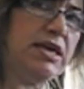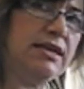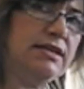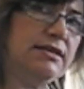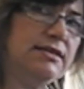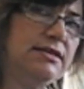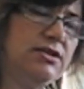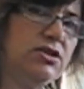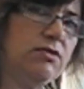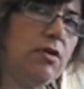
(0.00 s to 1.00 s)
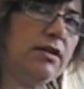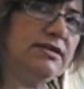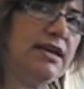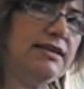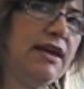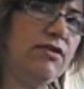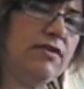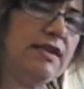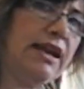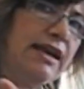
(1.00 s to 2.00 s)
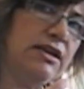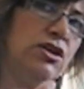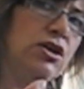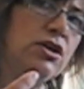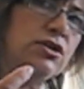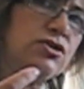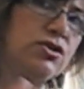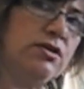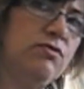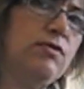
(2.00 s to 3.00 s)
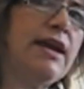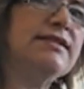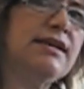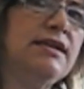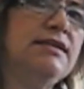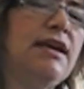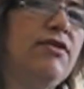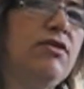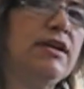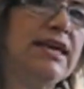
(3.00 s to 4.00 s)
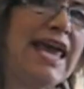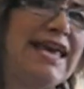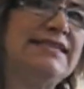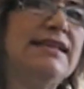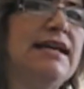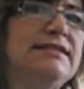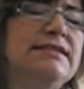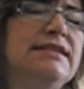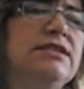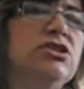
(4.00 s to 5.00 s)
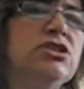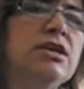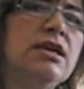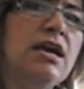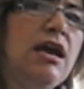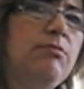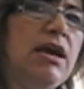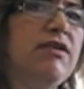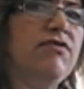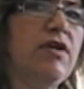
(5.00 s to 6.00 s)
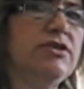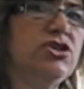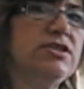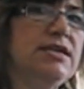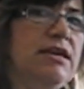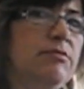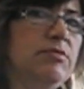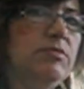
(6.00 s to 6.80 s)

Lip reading: pinned, stitching it wrong side together, and then I can turn it right side together and encase that stitch and make a French seam.